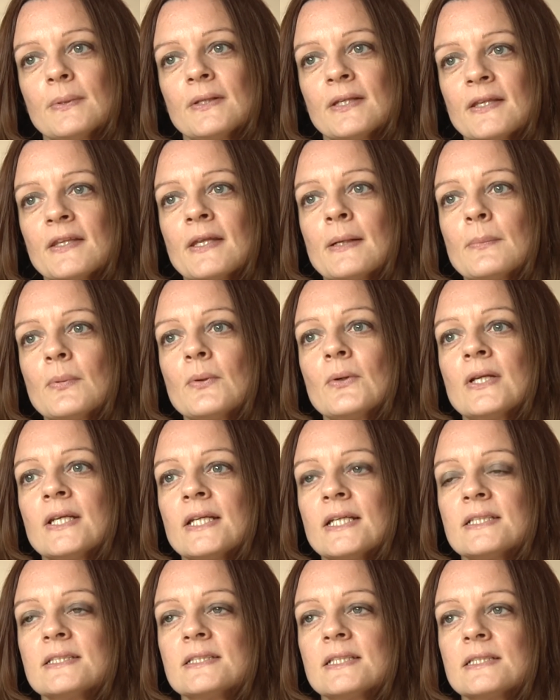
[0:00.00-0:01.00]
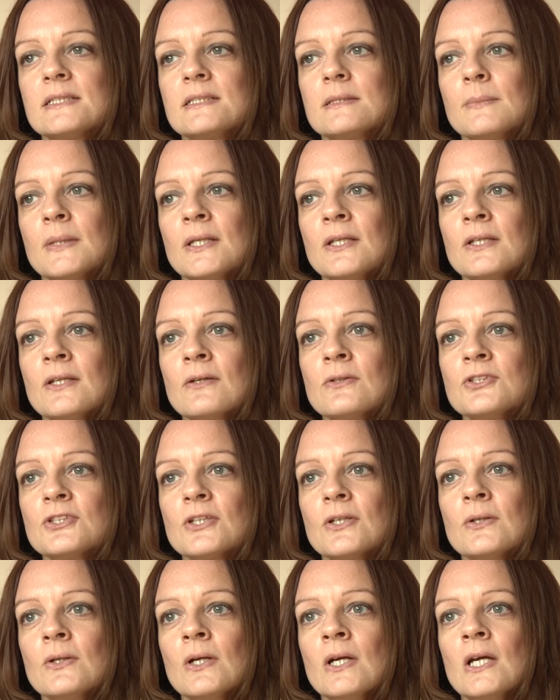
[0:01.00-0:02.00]
And at that point He said to me, you know,
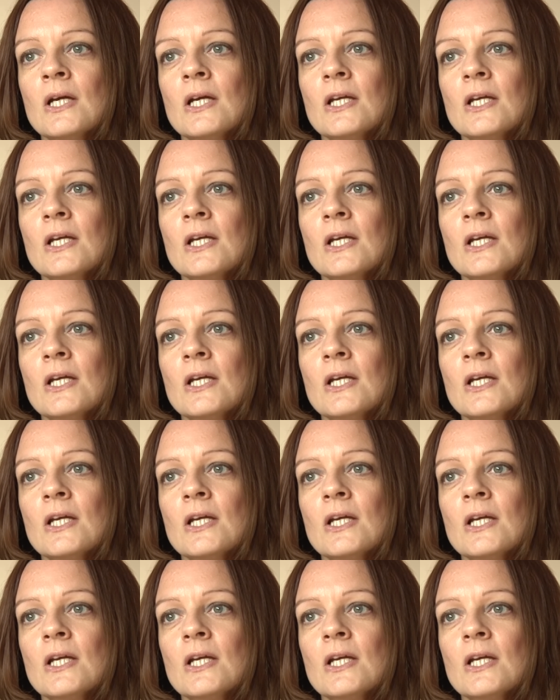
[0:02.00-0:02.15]
Jo,